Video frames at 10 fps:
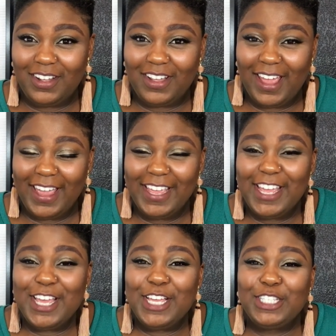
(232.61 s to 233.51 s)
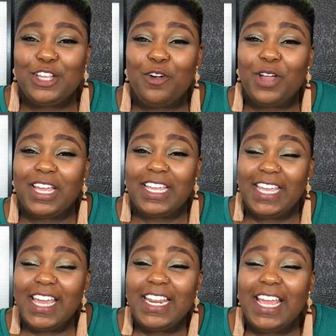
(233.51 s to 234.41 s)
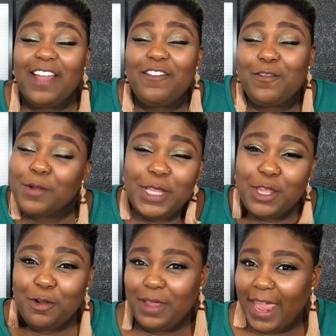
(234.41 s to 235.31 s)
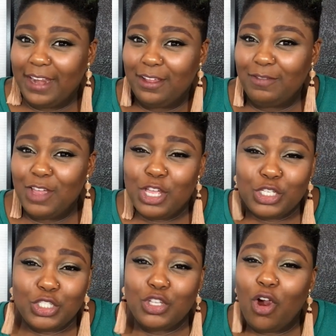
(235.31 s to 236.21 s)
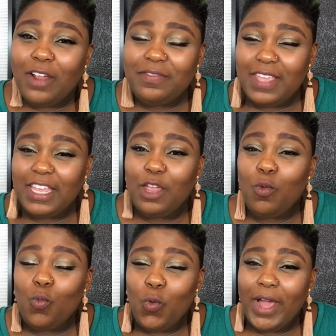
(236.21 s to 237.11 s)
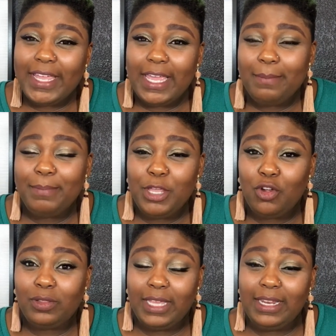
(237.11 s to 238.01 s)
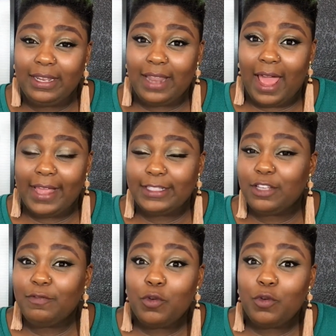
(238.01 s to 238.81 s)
Okay, so get really creative. Start thinking what can be your leading lines.